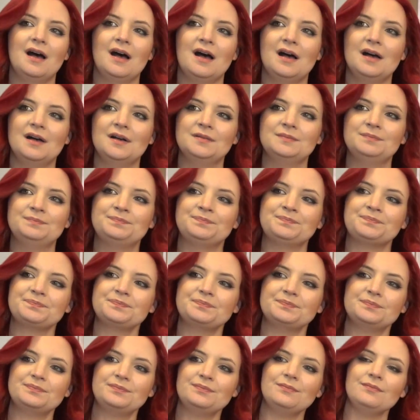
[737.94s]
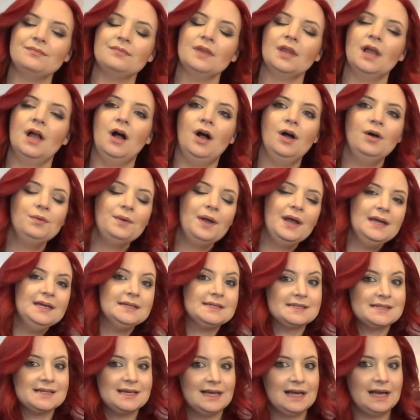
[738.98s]

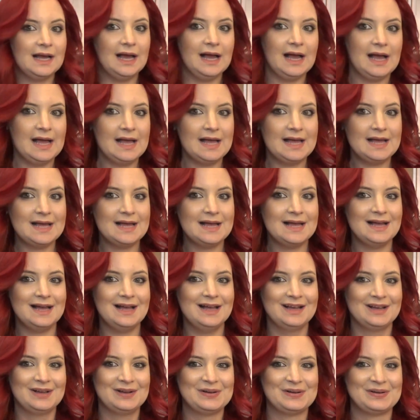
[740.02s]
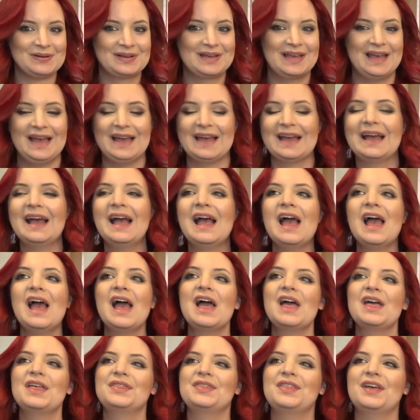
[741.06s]
Alright. Okay.
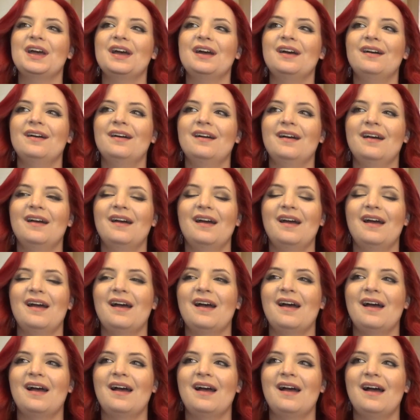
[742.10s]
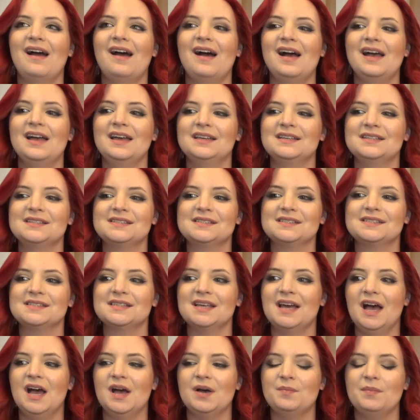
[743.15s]
There is
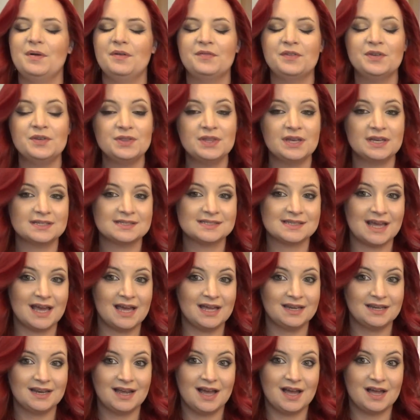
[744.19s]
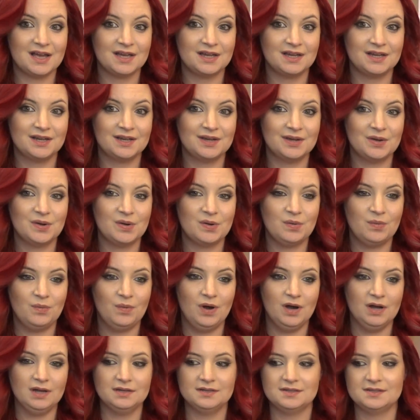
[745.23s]
a few things that I
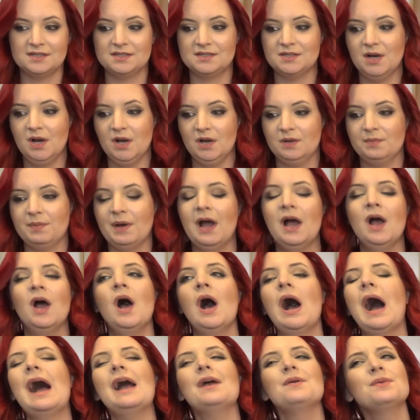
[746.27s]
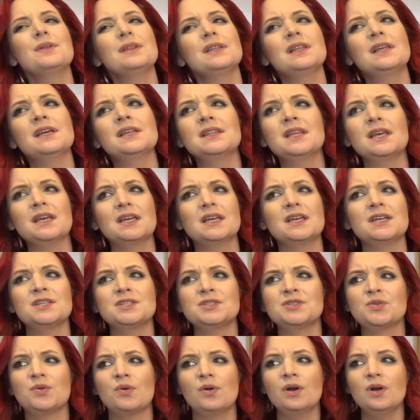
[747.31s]
want to talk about. I really like the
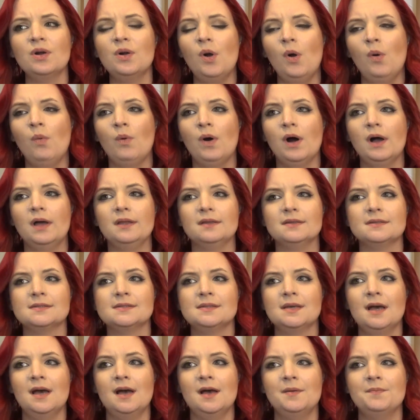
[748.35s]
historical ones.